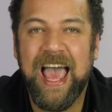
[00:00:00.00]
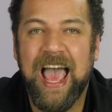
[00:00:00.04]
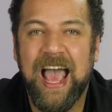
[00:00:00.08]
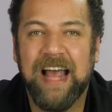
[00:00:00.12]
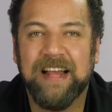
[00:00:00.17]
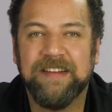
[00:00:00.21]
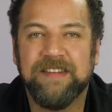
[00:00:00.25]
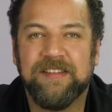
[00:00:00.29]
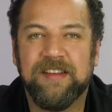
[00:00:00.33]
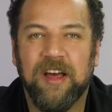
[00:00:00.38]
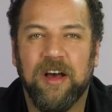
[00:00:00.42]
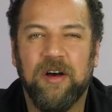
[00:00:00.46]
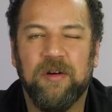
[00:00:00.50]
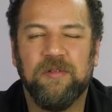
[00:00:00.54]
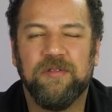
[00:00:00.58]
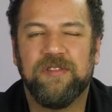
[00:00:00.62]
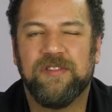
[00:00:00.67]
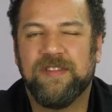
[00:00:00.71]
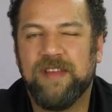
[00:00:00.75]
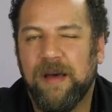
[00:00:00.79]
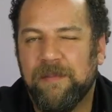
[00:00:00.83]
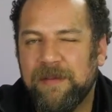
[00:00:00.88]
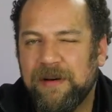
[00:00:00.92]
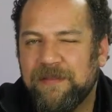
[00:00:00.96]
And so
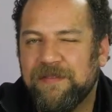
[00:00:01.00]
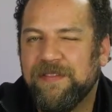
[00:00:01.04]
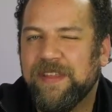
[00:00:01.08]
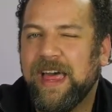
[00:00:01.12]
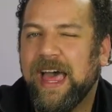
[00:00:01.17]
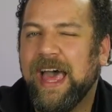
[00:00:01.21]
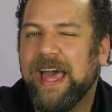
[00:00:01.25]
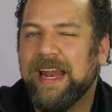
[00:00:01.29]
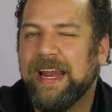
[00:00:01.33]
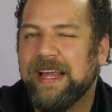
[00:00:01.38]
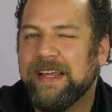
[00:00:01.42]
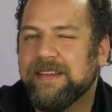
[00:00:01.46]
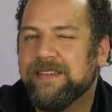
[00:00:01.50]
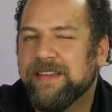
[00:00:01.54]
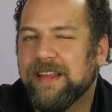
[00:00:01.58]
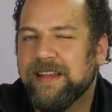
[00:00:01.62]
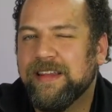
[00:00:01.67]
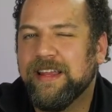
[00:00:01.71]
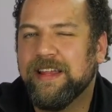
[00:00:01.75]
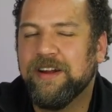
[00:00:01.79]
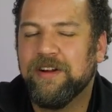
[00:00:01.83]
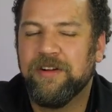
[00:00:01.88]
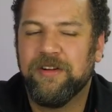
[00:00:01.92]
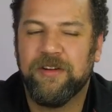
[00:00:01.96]
some of that is a
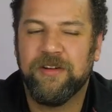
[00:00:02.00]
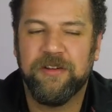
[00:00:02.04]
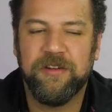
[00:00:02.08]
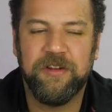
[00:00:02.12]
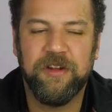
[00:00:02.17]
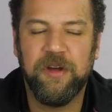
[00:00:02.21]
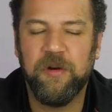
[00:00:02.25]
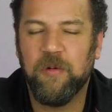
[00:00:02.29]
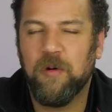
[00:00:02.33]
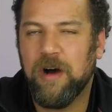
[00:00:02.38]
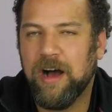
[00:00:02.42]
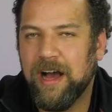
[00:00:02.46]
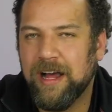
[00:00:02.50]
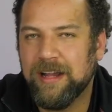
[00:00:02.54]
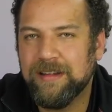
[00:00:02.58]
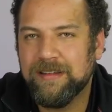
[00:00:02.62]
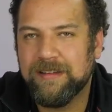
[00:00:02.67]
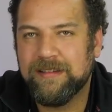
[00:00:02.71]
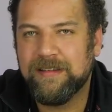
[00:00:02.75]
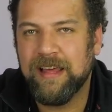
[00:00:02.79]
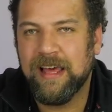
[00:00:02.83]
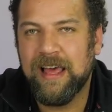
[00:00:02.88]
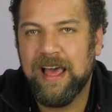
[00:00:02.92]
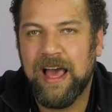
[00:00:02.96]
little
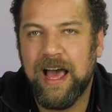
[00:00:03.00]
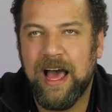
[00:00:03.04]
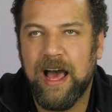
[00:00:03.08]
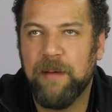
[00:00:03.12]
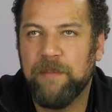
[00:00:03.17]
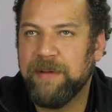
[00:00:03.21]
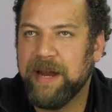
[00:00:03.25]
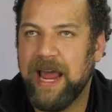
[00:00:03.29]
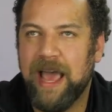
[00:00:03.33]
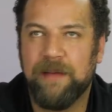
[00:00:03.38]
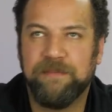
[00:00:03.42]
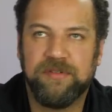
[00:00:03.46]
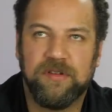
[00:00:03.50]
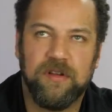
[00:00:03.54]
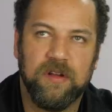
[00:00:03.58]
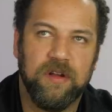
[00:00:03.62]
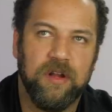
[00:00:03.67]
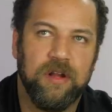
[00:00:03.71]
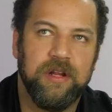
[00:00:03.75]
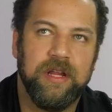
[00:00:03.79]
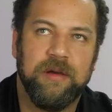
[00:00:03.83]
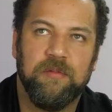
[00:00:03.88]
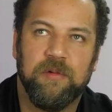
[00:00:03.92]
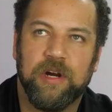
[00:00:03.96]
nuanced, but
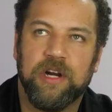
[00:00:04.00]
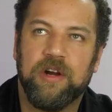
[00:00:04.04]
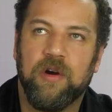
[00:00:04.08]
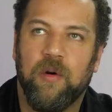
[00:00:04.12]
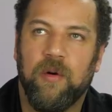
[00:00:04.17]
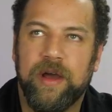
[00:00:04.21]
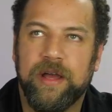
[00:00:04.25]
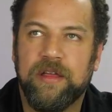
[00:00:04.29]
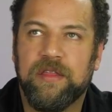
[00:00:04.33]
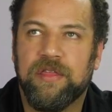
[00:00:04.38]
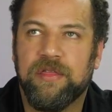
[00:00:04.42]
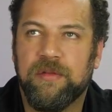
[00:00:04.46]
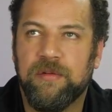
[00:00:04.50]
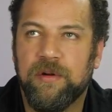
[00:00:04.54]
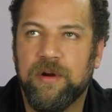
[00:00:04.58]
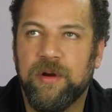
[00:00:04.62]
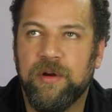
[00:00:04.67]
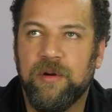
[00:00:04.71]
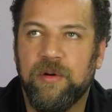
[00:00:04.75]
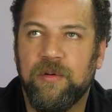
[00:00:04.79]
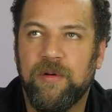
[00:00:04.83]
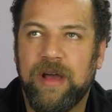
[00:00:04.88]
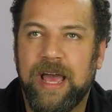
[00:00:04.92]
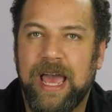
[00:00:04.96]
absolutely we're going
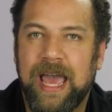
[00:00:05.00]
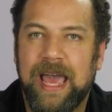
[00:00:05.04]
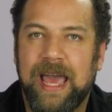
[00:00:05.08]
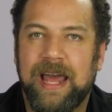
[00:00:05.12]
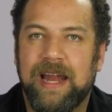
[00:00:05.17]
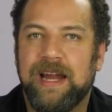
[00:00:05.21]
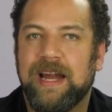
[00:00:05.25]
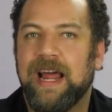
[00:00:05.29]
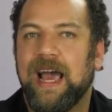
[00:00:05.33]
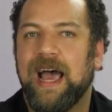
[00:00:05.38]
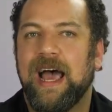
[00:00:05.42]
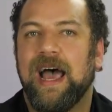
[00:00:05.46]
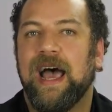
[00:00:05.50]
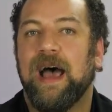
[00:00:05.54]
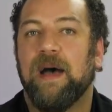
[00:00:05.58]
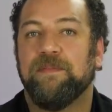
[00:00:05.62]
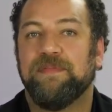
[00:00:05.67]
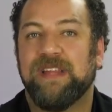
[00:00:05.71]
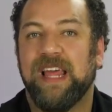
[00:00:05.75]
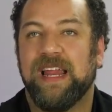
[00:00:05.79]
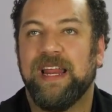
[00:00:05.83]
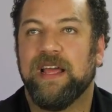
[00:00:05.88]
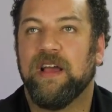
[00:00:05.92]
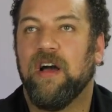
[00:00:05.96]
through and
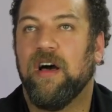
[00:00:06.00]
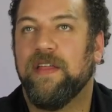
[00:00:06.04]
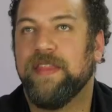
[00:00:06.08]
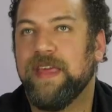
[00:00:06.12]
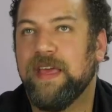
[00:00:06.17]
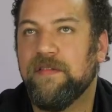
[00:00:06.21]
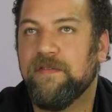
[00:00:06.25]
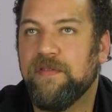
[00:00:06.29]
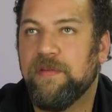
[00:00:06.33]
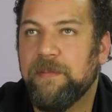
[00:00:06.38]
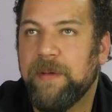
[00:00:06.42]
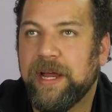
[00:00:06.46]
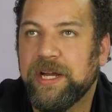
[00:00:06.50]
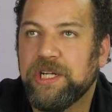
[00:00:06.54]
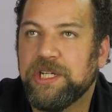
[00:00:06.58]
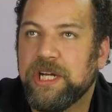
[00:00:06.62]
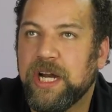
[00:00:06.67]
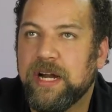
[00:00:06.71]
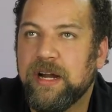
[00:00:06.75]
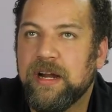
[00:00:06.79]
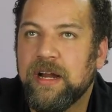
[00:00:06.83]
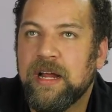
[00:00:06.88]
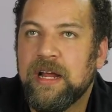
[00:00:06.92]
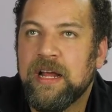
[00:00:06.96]
updating all the
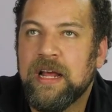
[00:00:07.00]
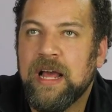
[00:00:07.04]
information.